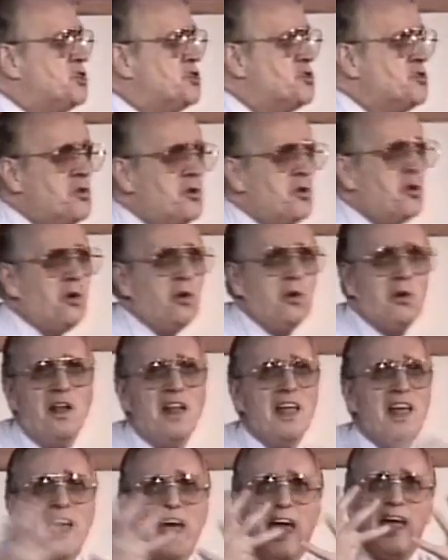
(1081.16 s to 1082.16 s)

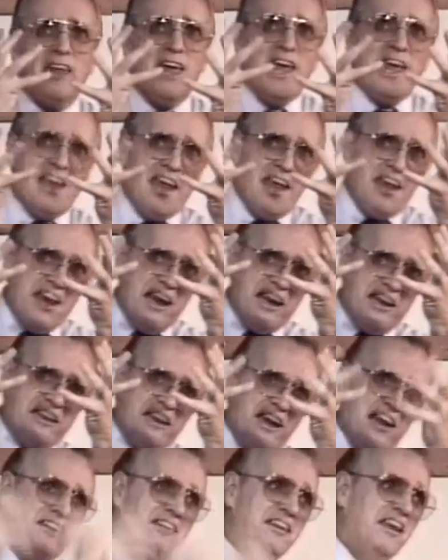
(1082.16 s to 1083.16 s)
jewel in,
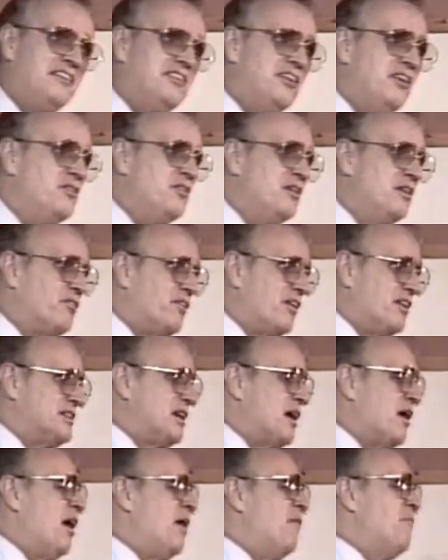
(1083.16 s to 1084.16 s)
in, in, in the universe,
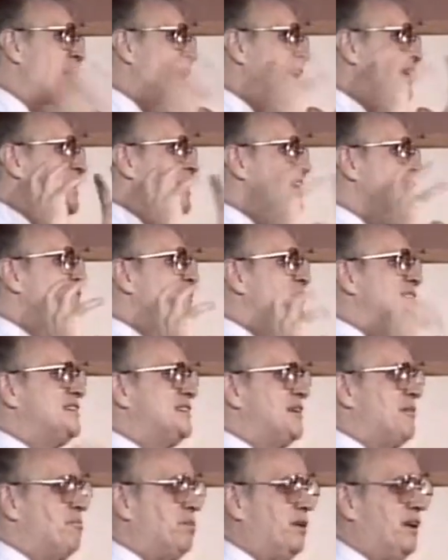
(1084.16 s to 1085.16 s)
a
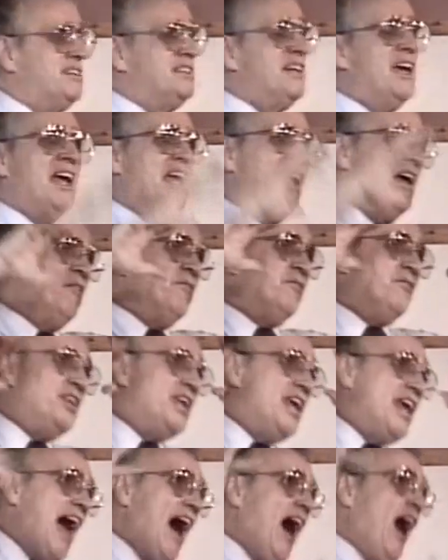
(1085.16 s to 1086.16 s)
magnificent place
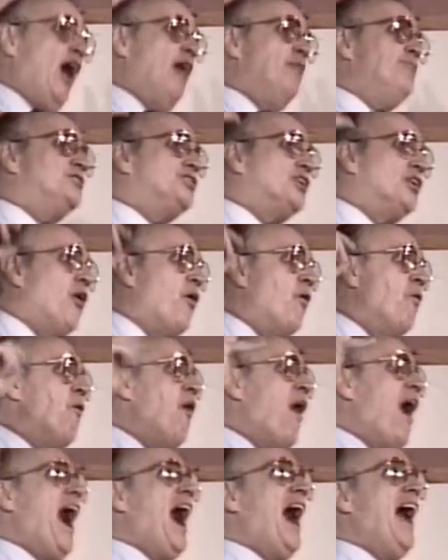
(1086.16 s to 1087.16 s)
the Alps and
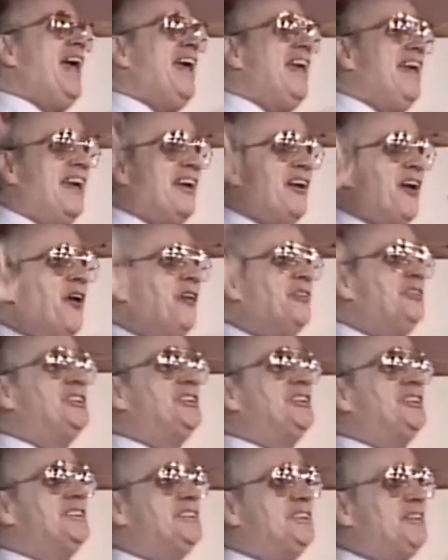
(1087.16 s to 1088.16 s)
Hawaii and
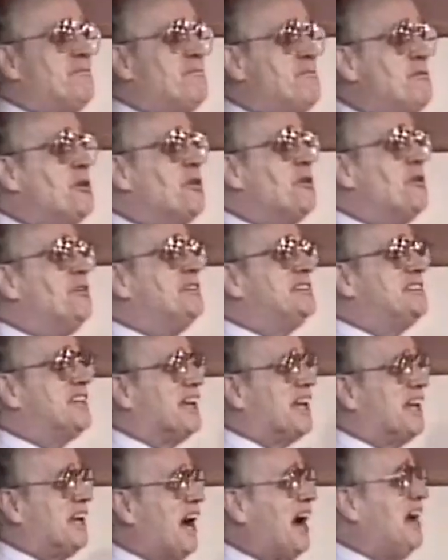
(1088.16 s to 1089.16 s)
oceans and
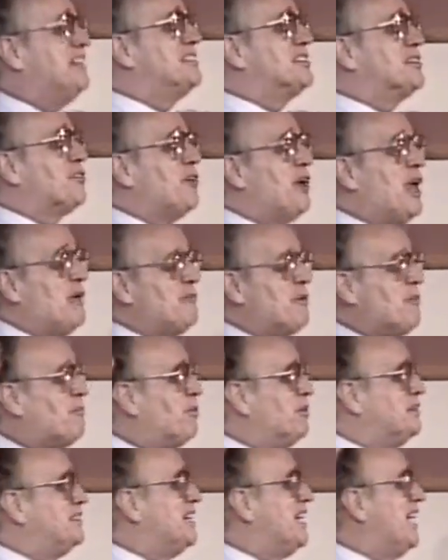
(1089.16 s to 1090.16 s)
music and ice cream and
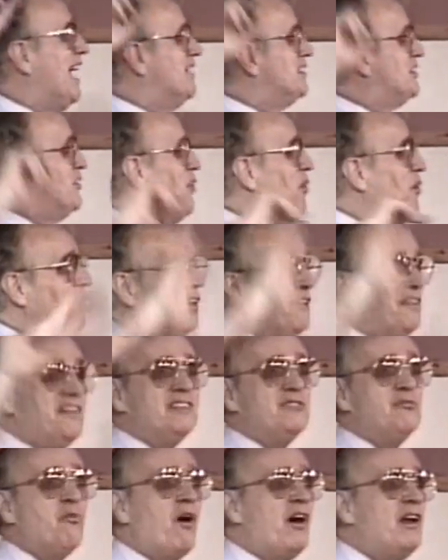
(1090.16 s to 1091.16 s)
pussycats and all of
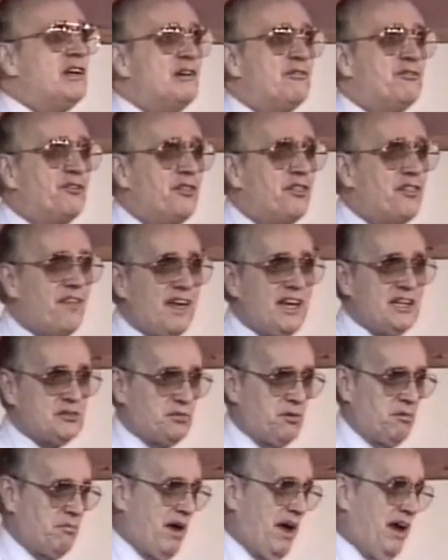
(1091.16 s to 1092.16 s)
these wonderful
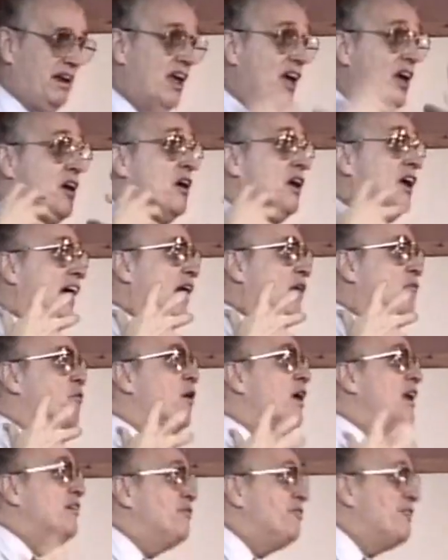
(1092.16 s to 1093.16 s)
things were made. And
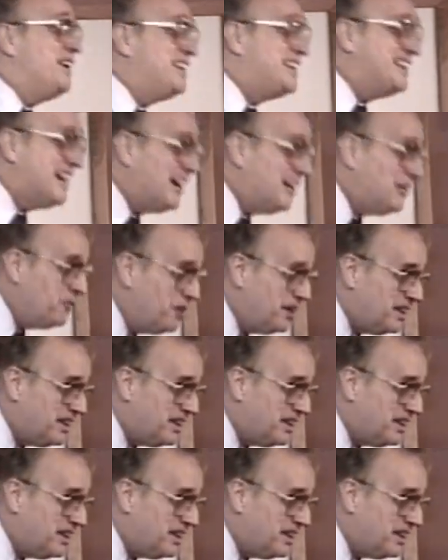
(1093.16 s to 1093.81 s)
what have we done